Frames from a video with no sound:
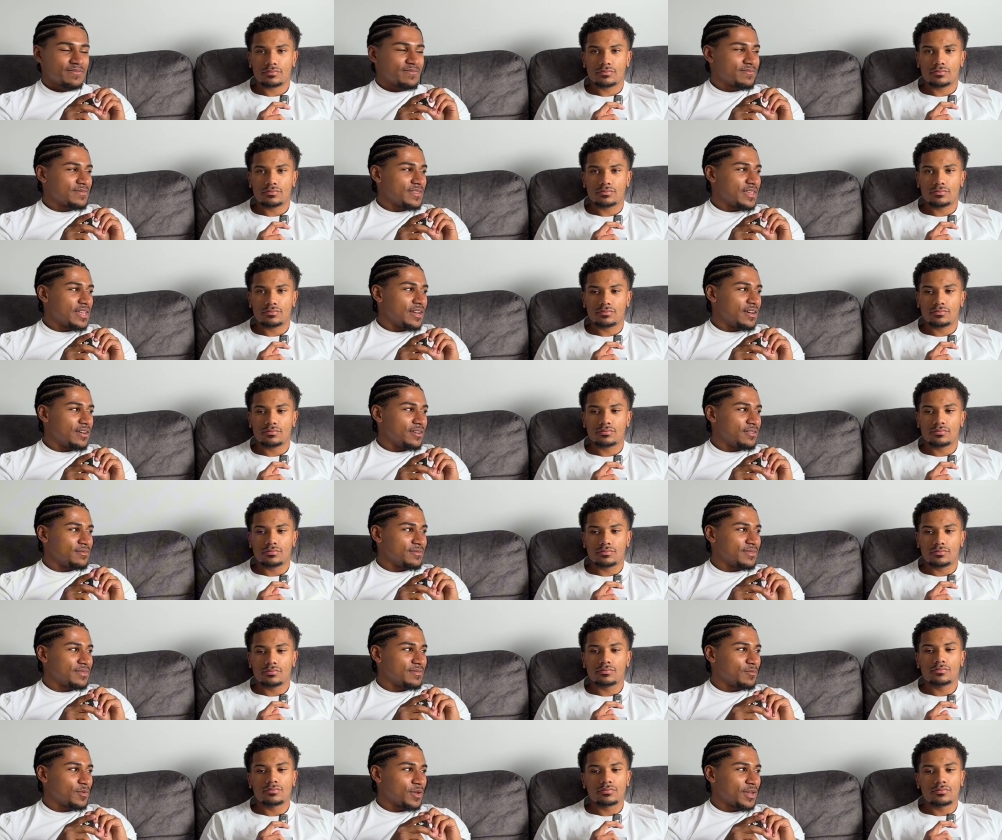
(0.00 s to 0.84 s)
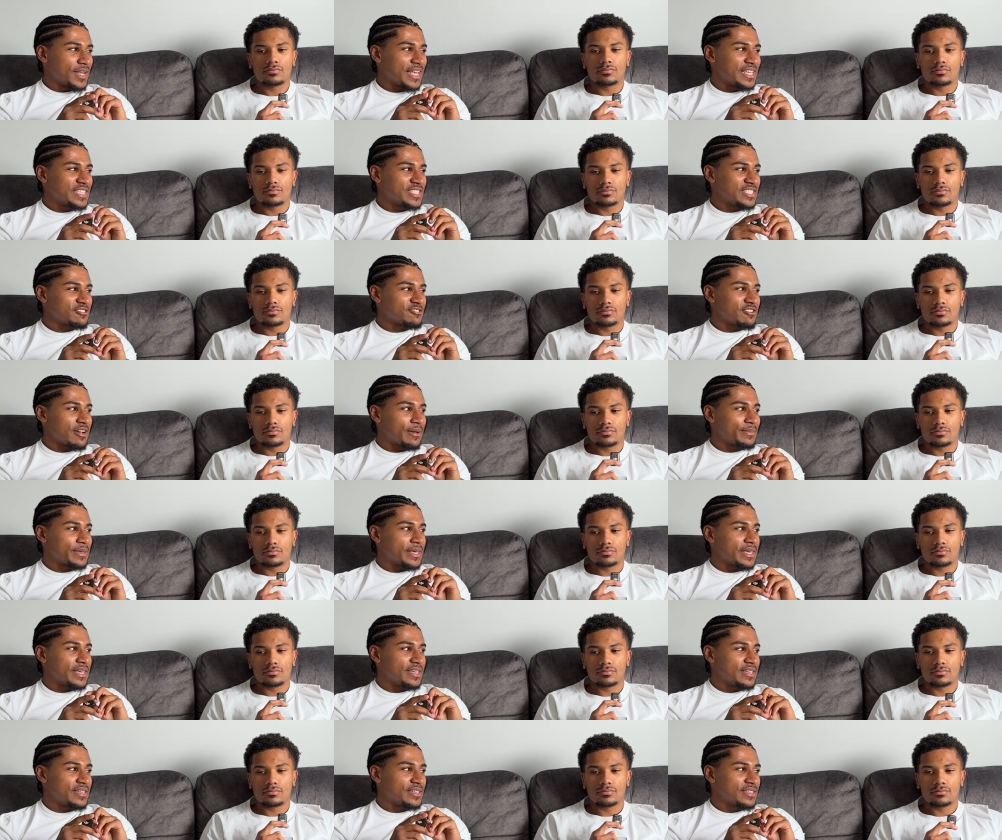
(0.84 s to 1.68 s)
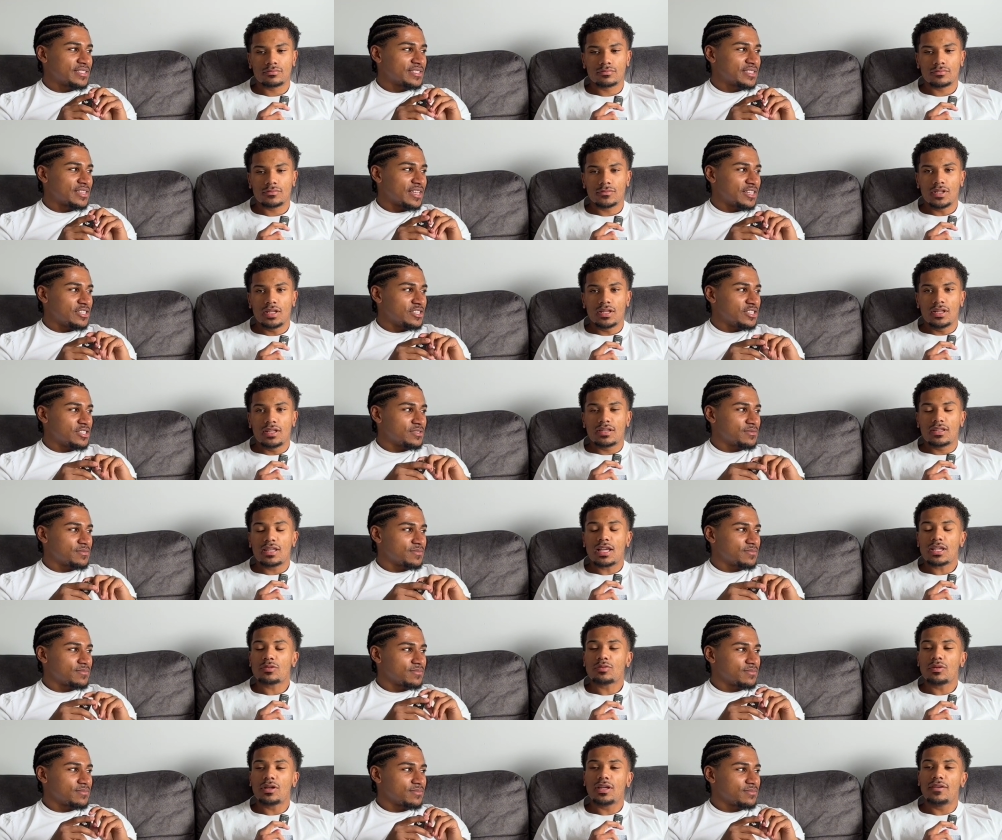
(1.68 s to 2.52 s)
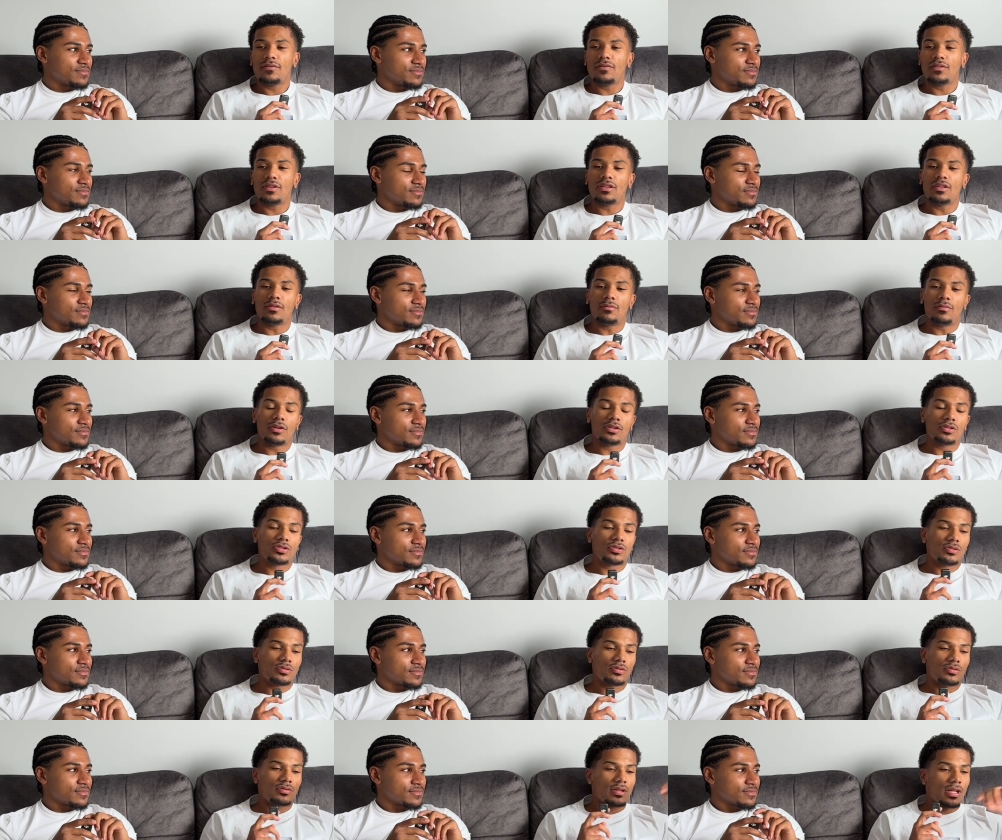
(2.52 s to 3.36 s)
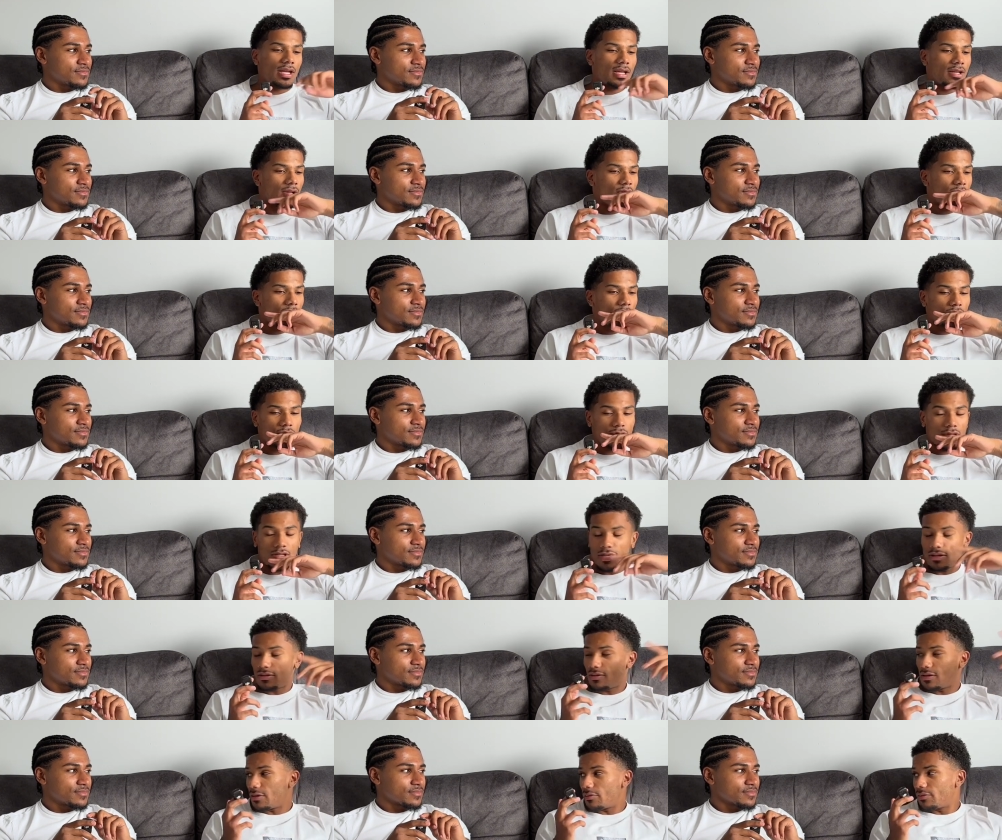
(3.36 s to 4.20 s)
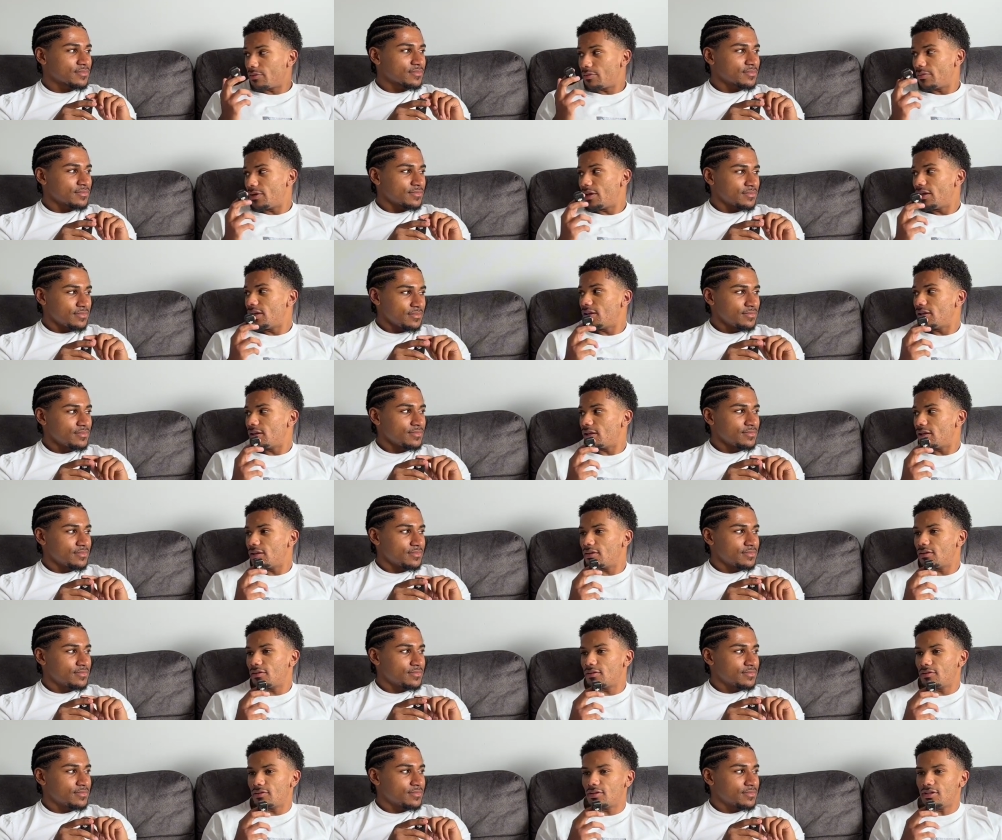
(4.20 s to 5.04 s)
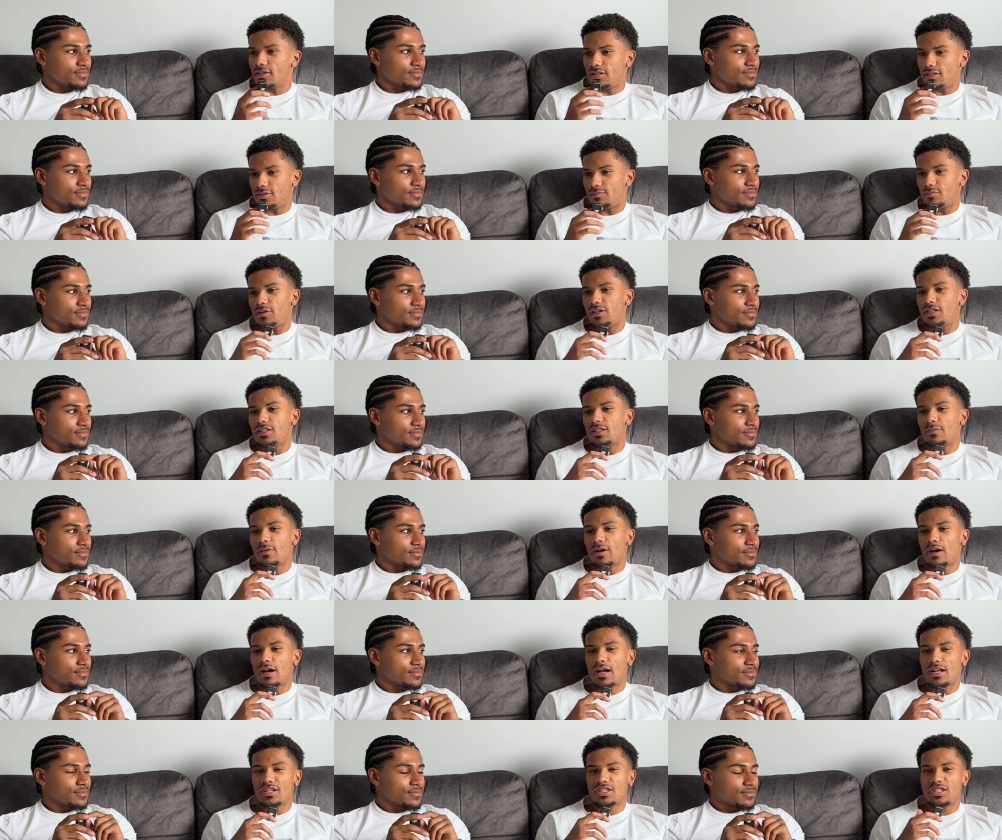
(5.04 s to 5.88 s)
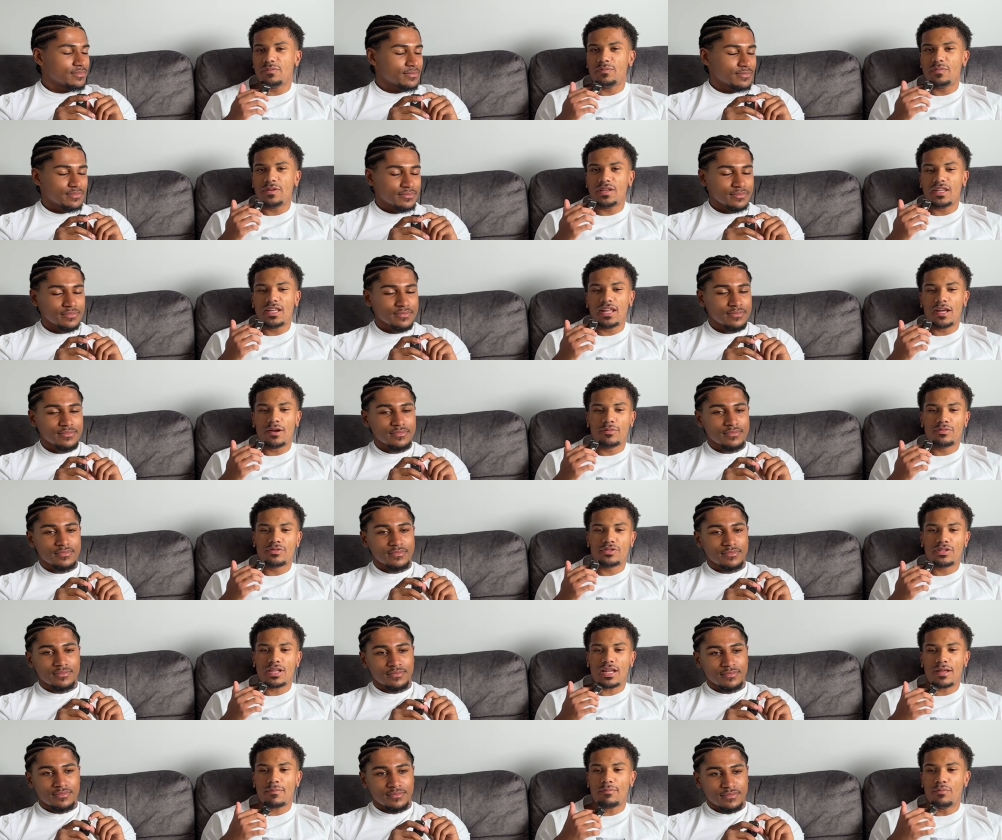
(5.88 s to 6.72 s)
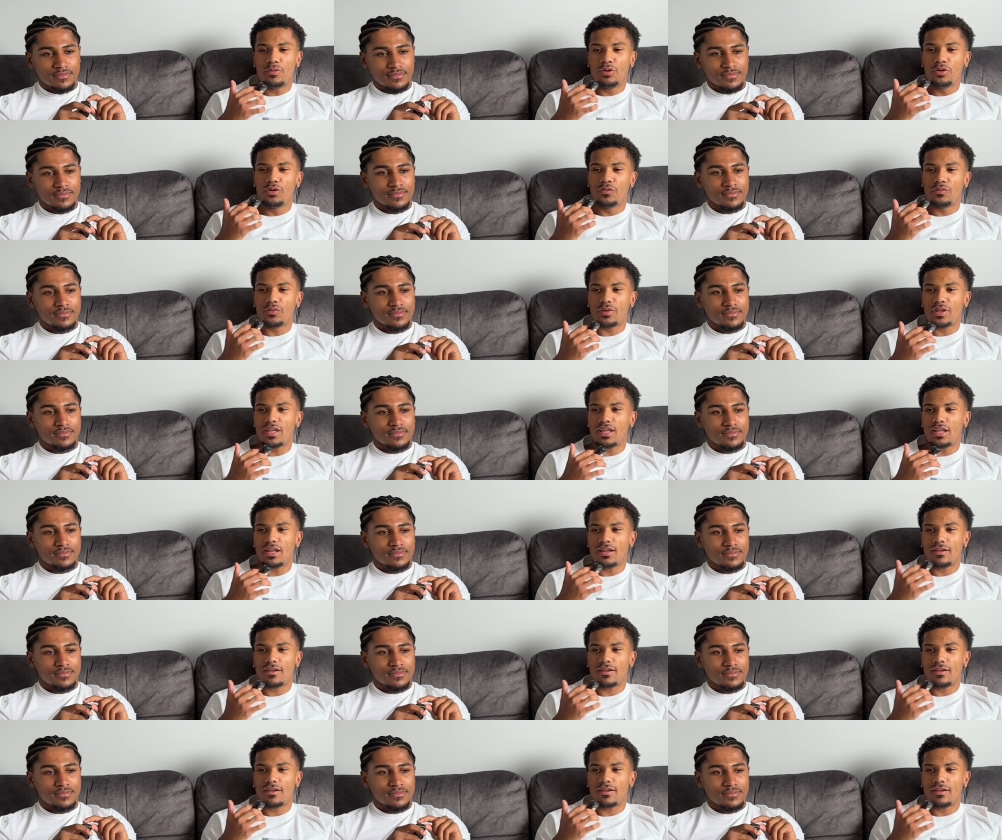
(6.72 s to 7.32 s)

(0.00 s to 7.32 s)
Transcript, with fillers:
Speaker 1: you know, Instagram
Speaker 2: geeks that just. That's why even in the module like that that we're making, it speaks about actually being mm. able to like move when you're